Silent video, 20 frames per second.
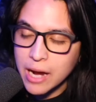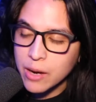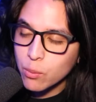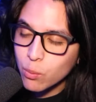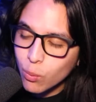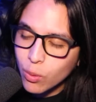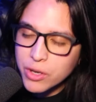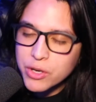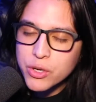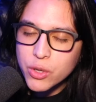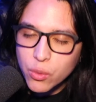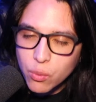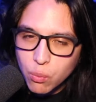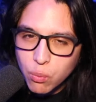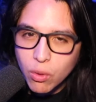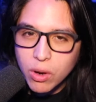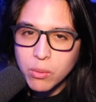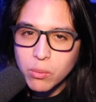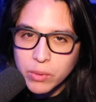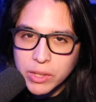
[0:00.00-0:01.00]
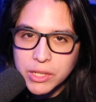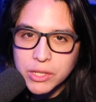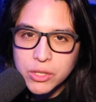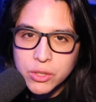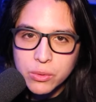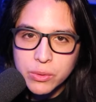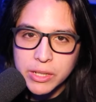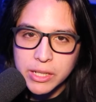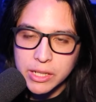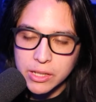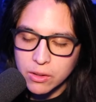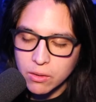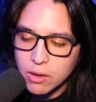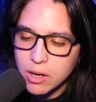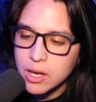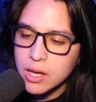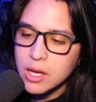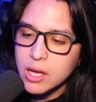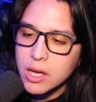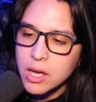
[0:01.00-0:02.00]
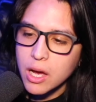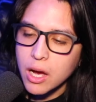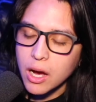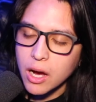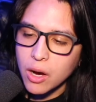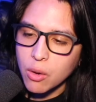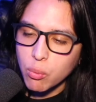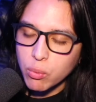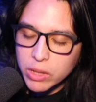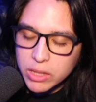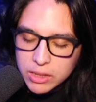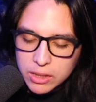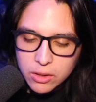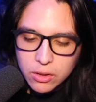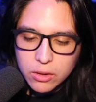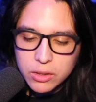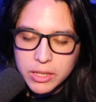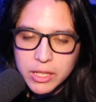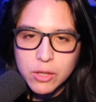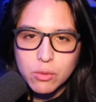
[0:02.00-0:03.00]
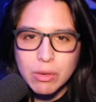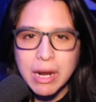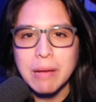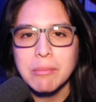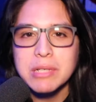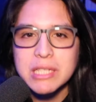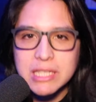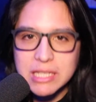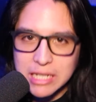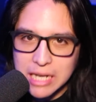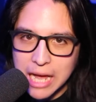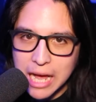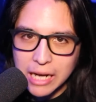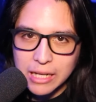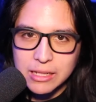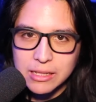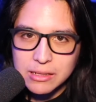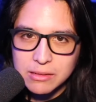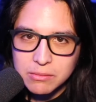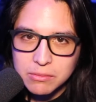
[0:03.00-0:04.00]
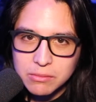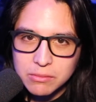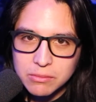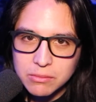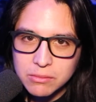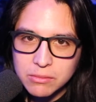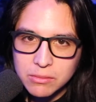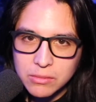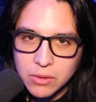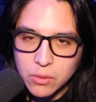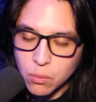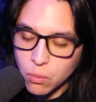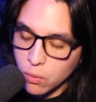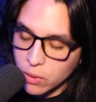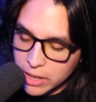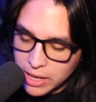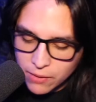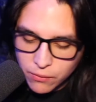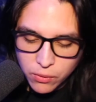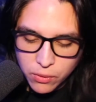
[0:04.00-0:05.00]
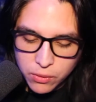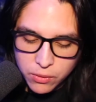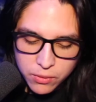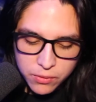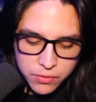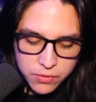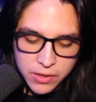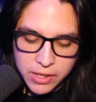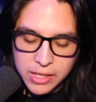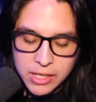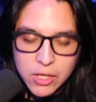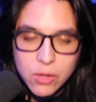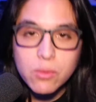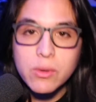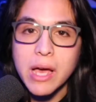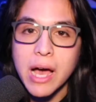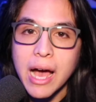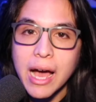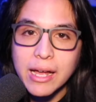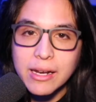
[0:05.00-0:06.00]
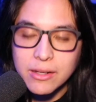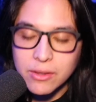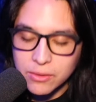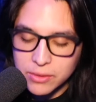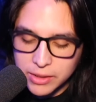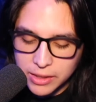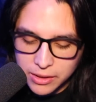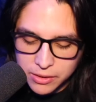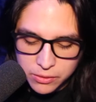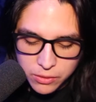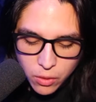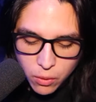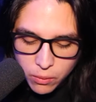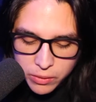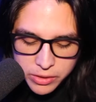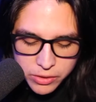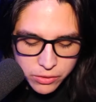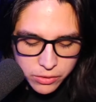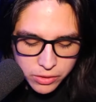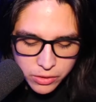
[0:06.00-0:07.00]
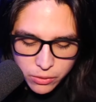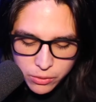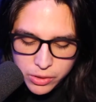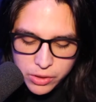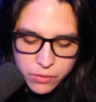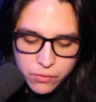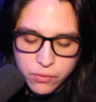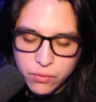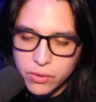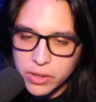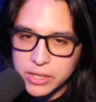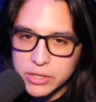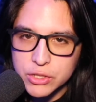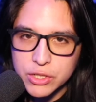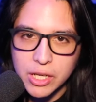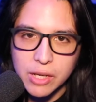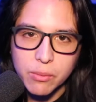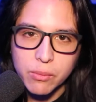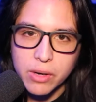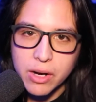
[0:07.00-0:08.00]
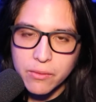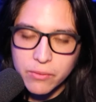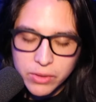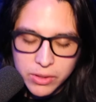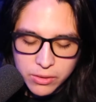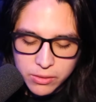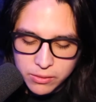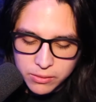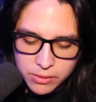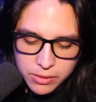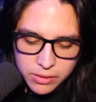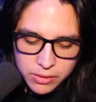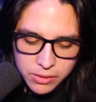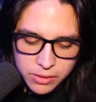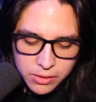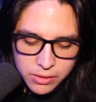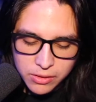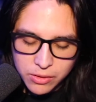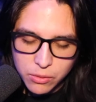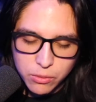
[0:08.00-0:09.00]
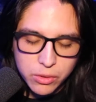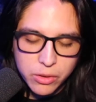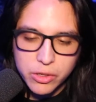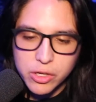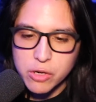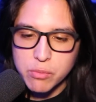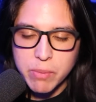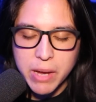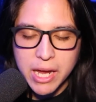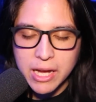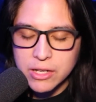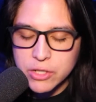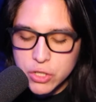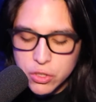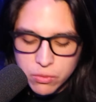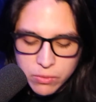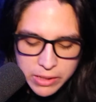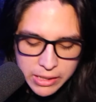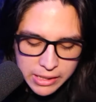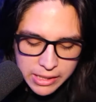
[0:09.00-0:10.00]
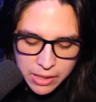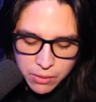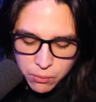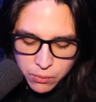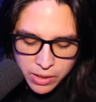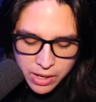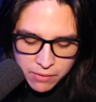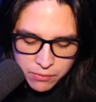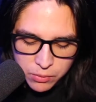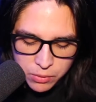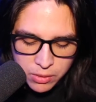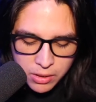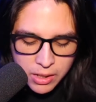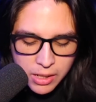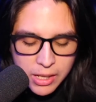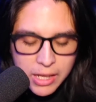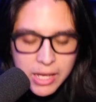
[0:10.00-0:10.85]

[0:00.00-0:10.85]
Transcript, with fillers: I wonder what we do here. Uh, we literally grab a snack, whatever thing you got. Okay, go in your go to your fridge, get whatever you you, you know. Go to your pantry, get whatever.